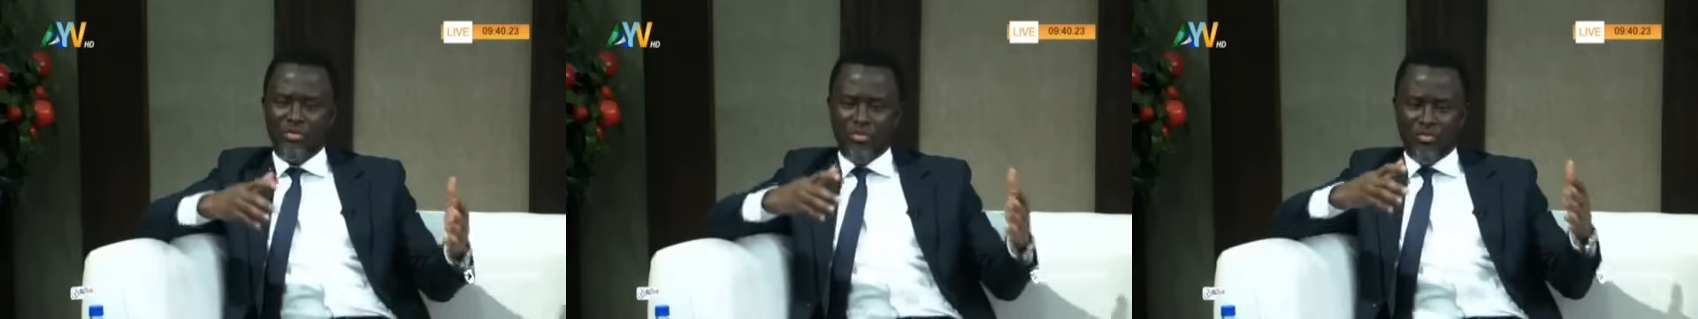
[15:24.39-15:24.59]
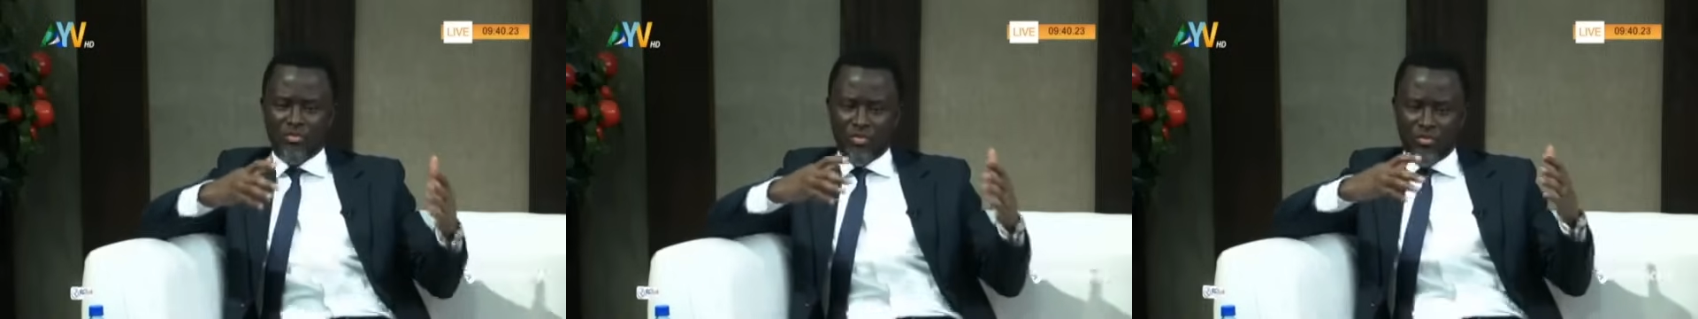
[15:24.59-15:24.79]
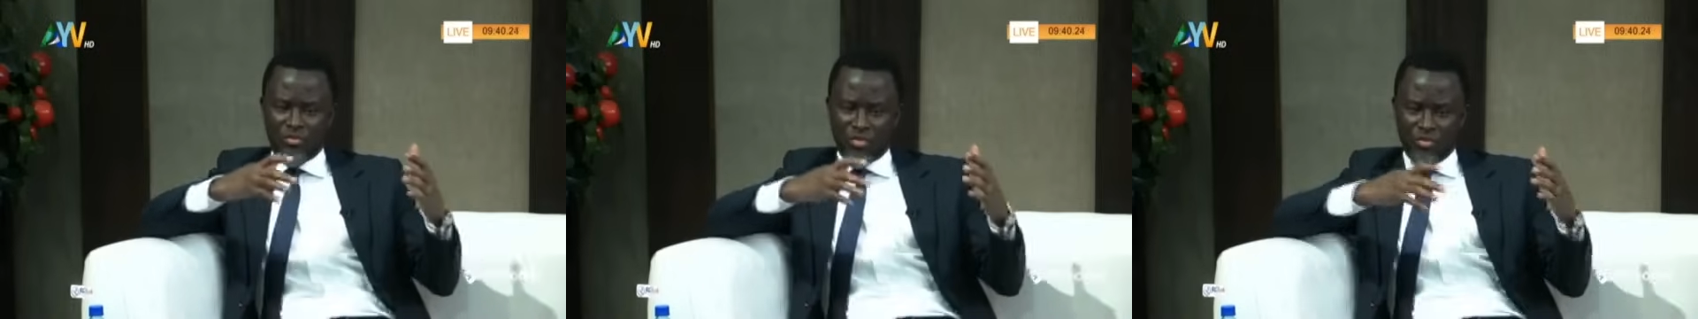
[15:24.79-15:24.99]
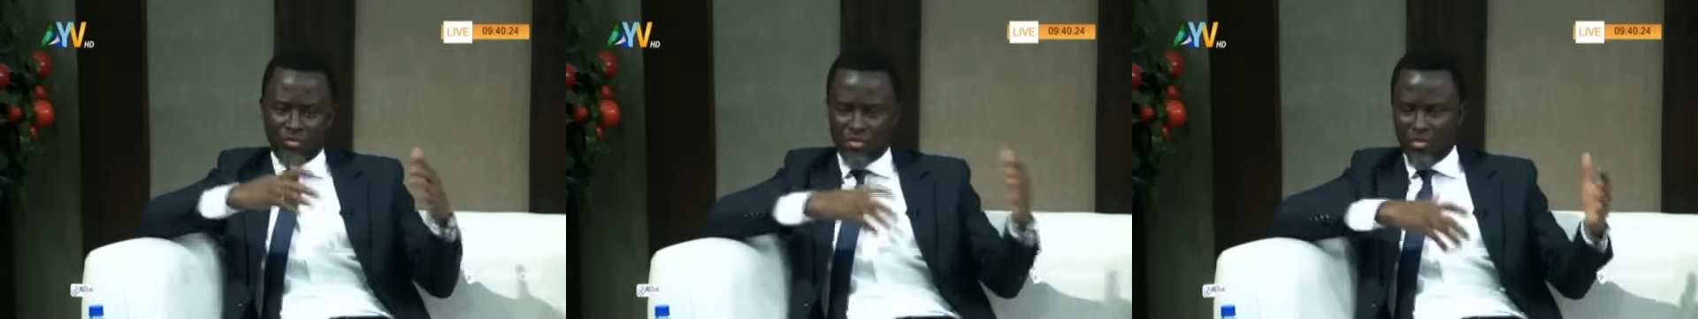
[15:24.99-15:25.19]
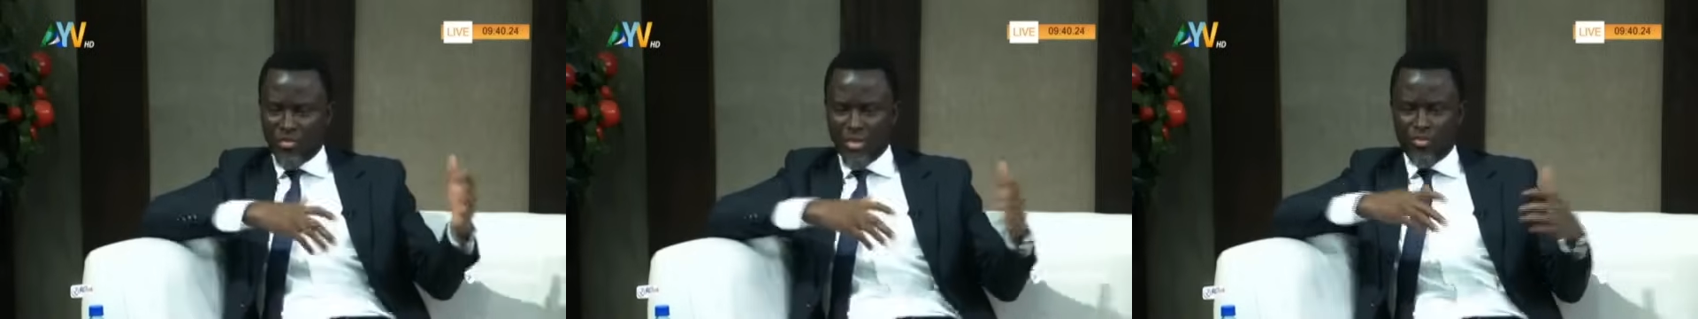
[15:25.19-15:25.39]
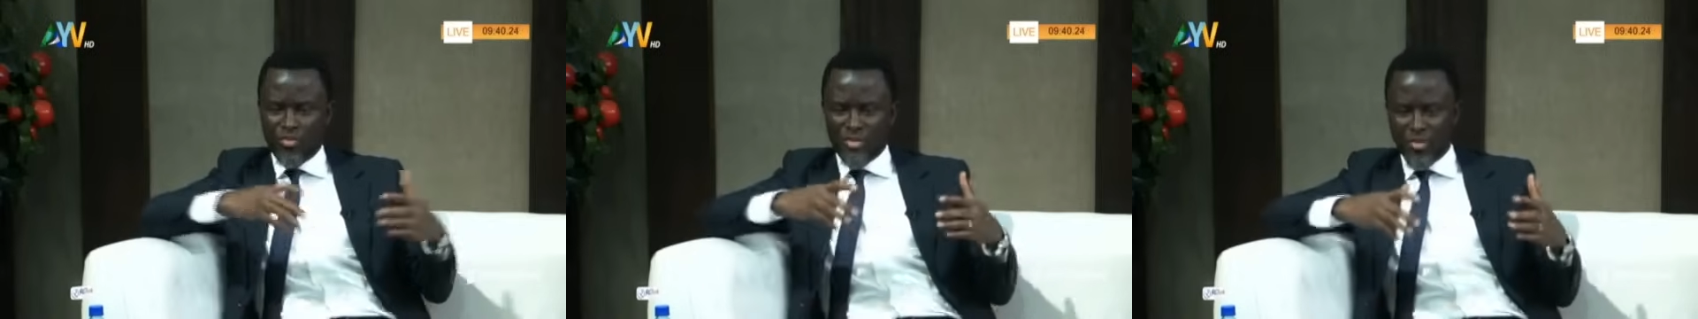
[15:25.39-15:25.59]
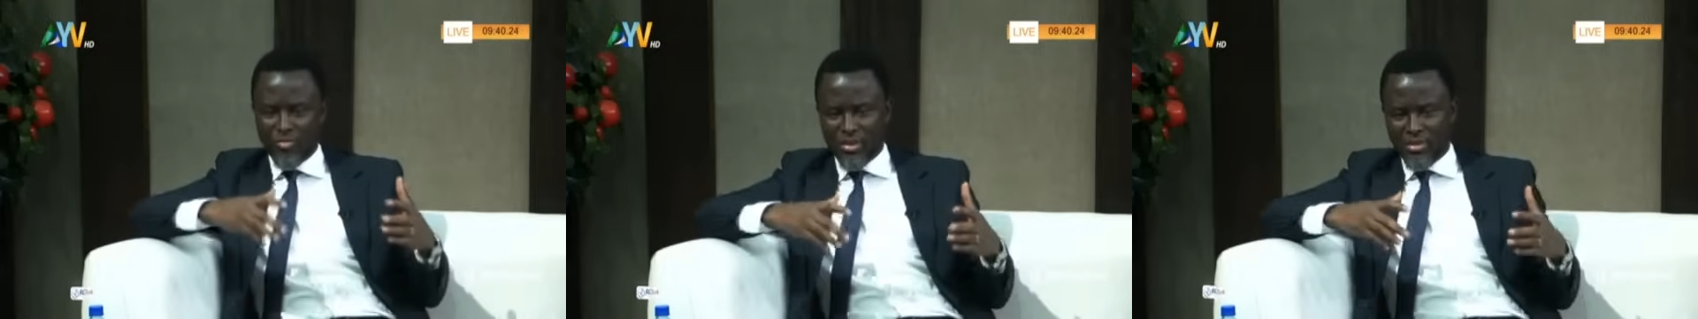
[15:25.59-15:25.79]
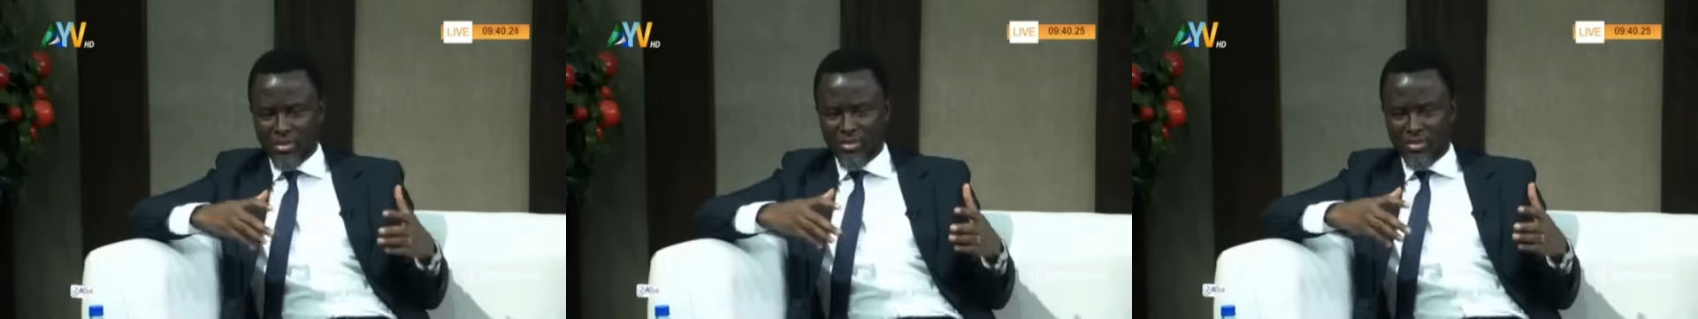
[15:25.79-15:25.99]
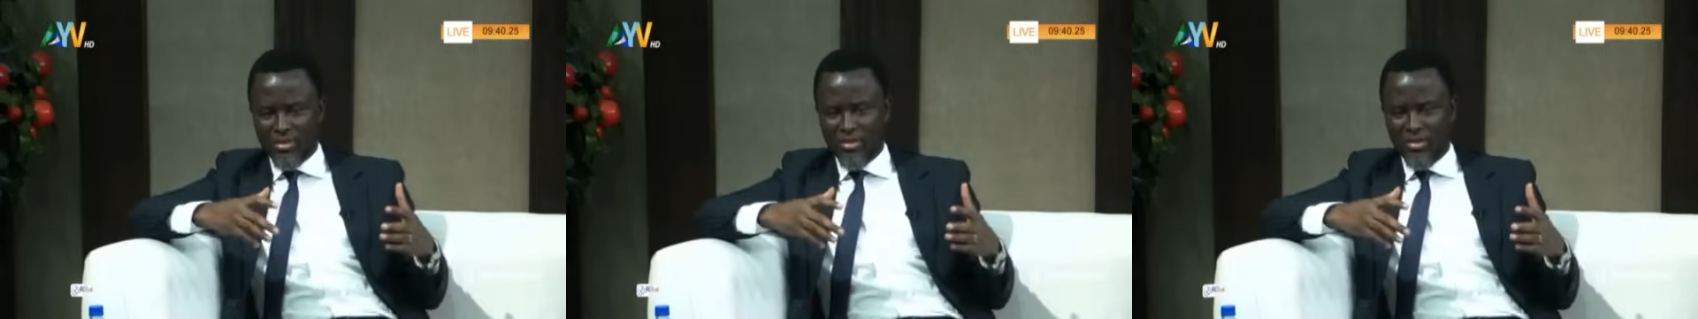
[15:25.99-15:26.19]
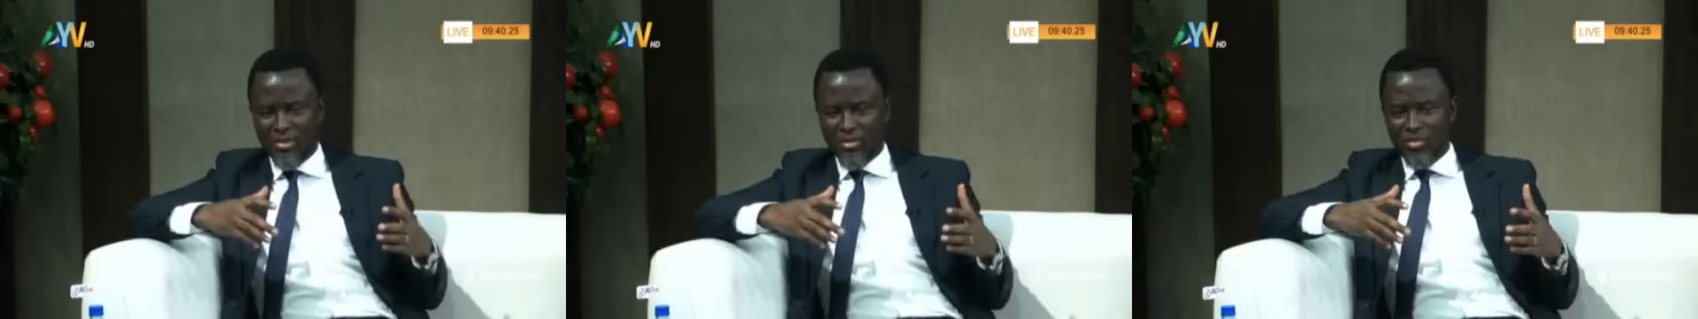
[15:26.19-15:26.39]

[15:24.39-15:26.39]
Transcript: other political parties.